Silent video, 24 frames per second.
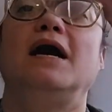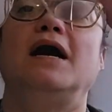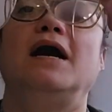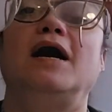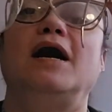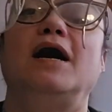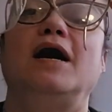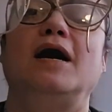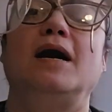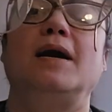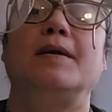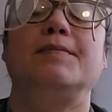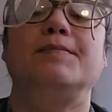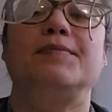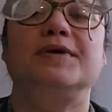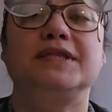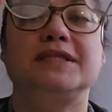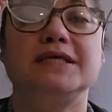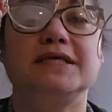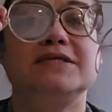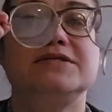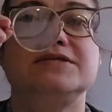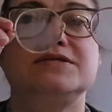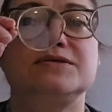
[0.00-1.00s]
But
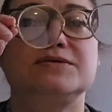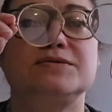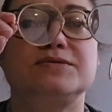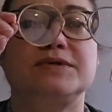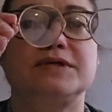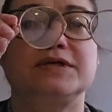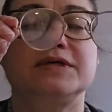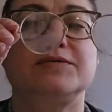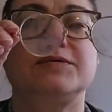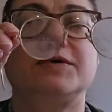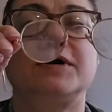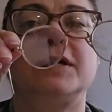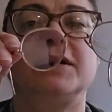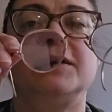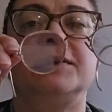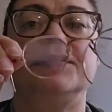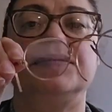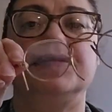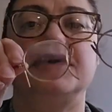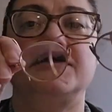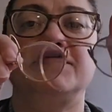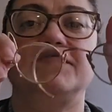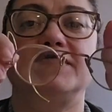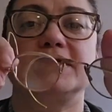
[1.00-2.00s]
these do really
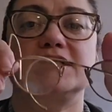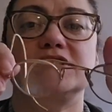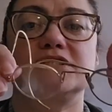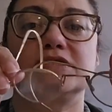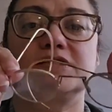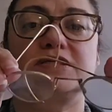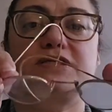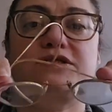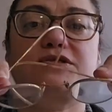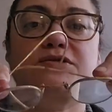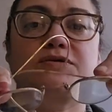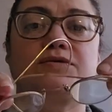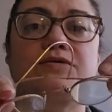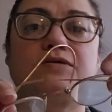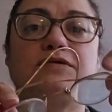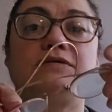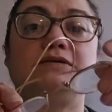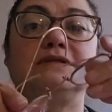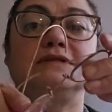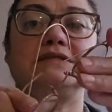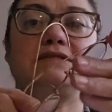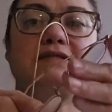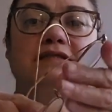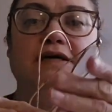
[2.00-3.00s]
well. I've actually
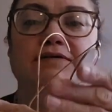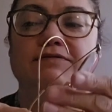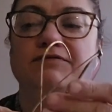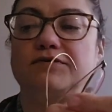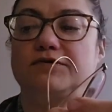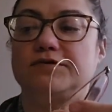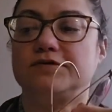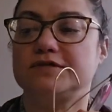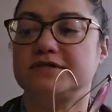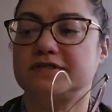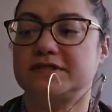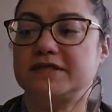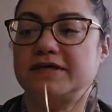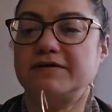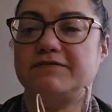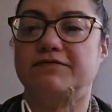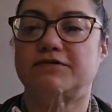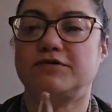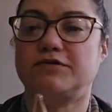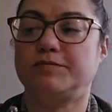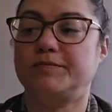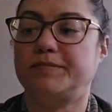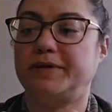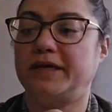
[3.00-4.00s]
sold
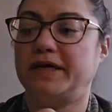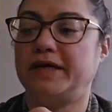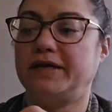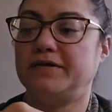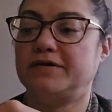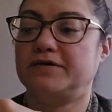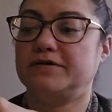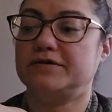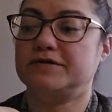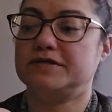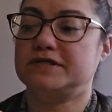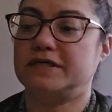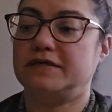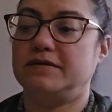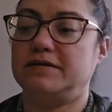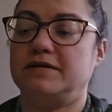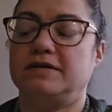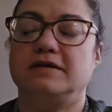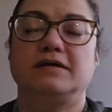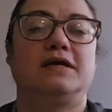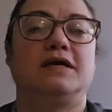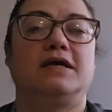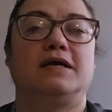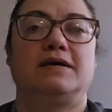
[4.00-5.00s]
several pairs, and
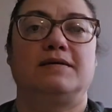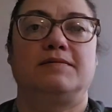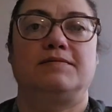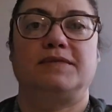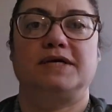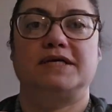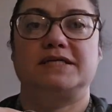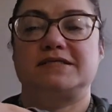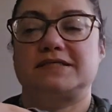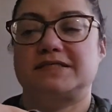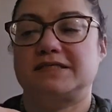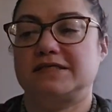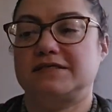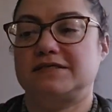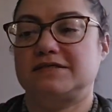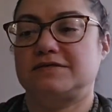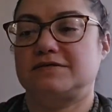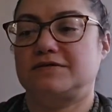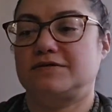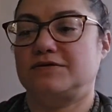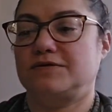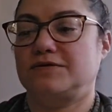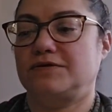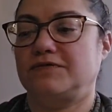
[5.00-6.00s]
my
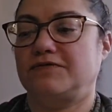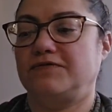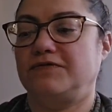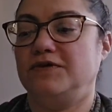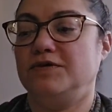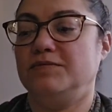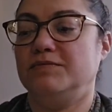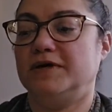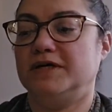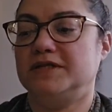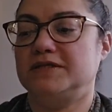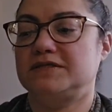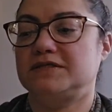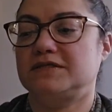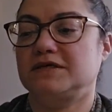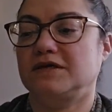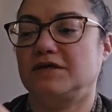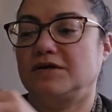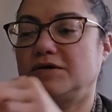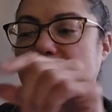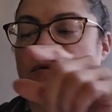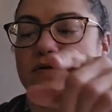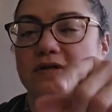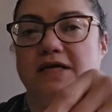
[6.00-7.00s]
sister a few months
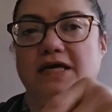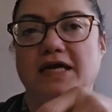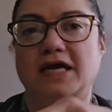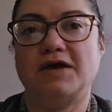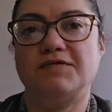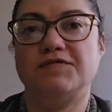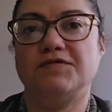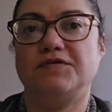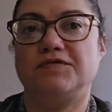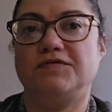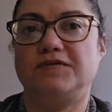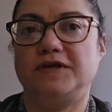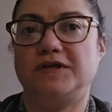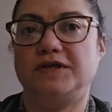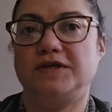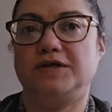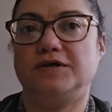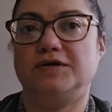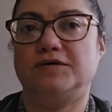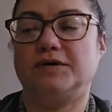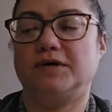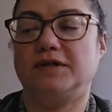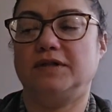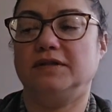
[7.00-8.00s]
ago, and I have a
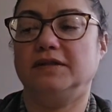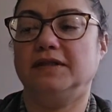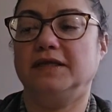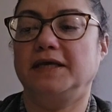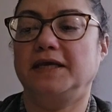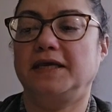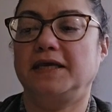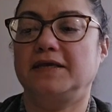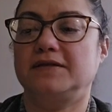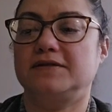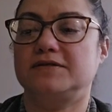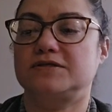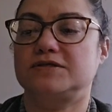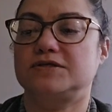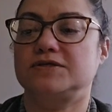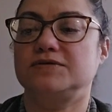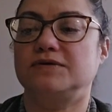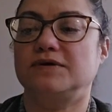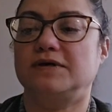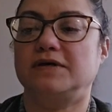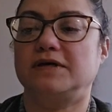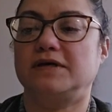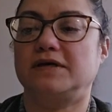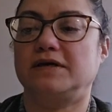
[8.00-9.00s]
video, I'll link it
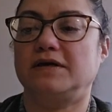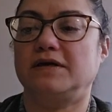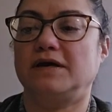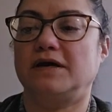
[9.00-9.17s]
to